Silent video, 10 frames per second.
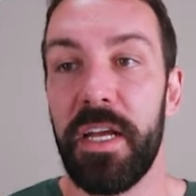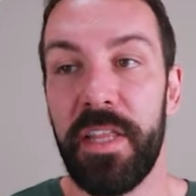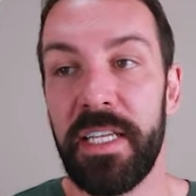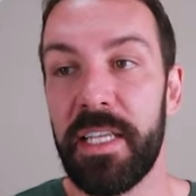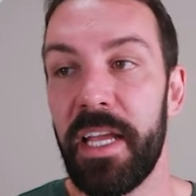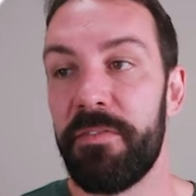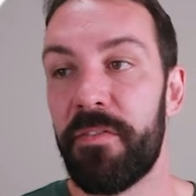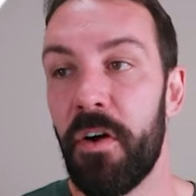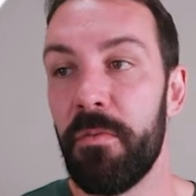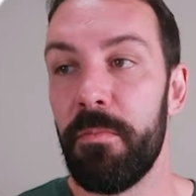They say
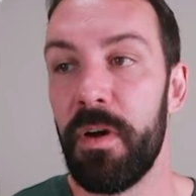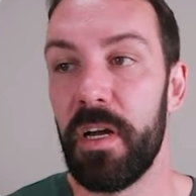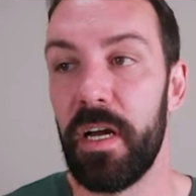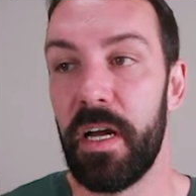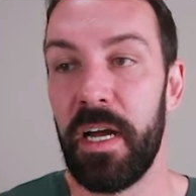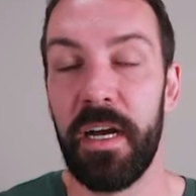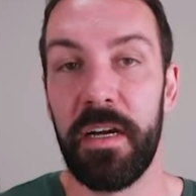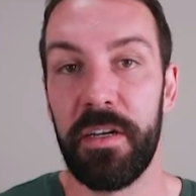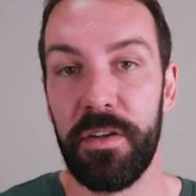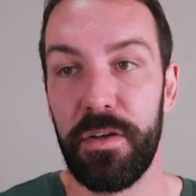from
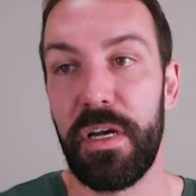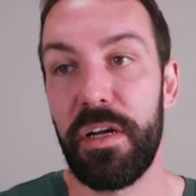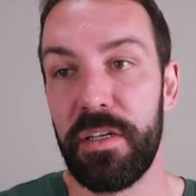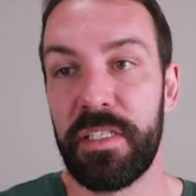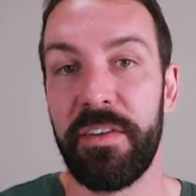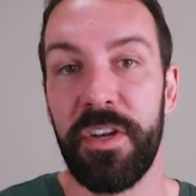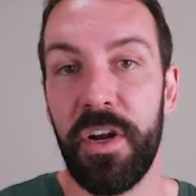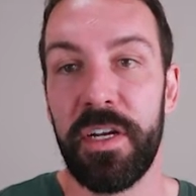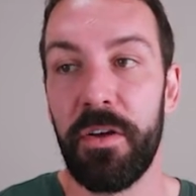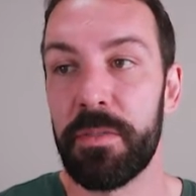
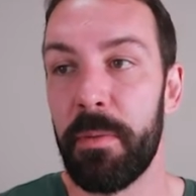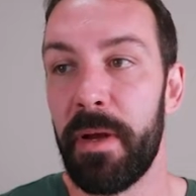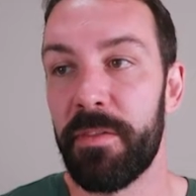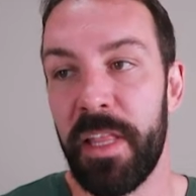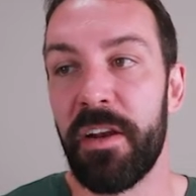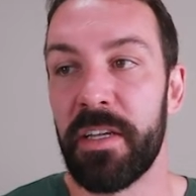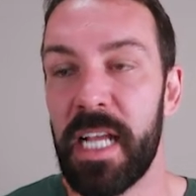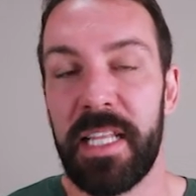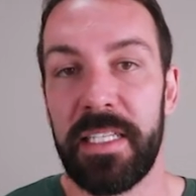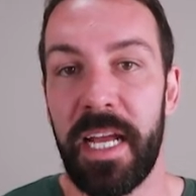$79 per month. They don't
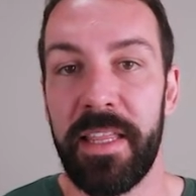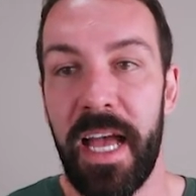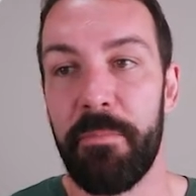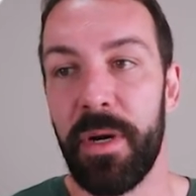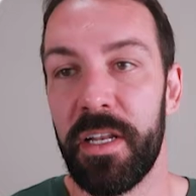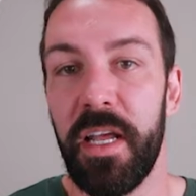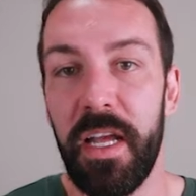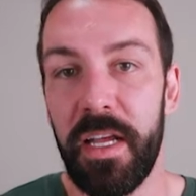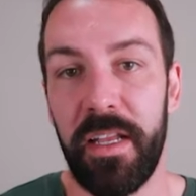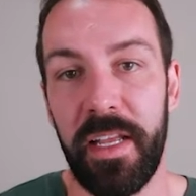exactly say that, but
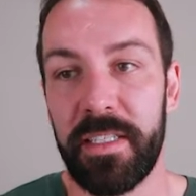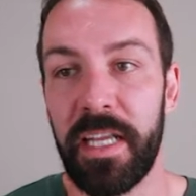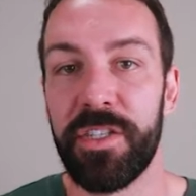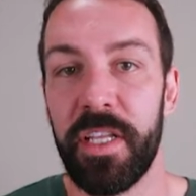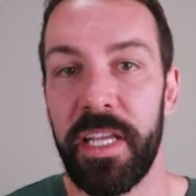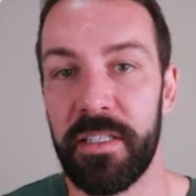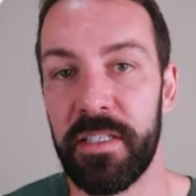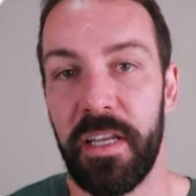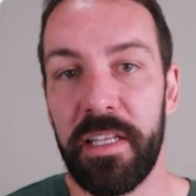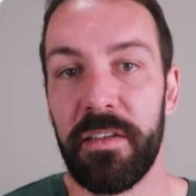essentially
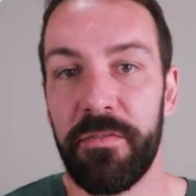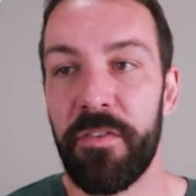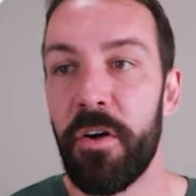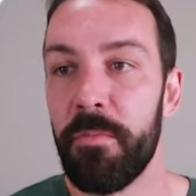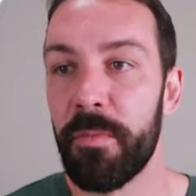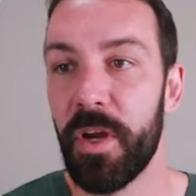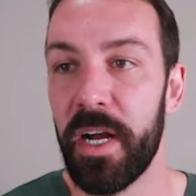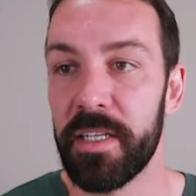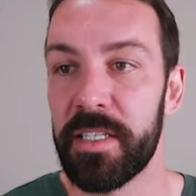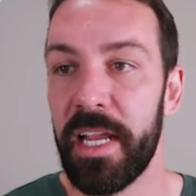it's a from
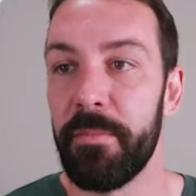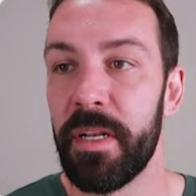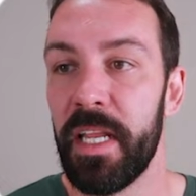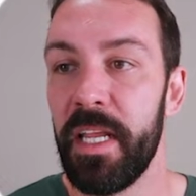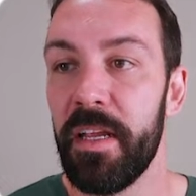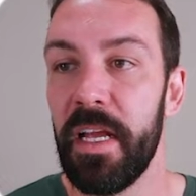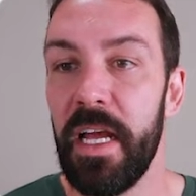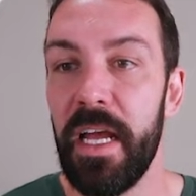kind of statement here.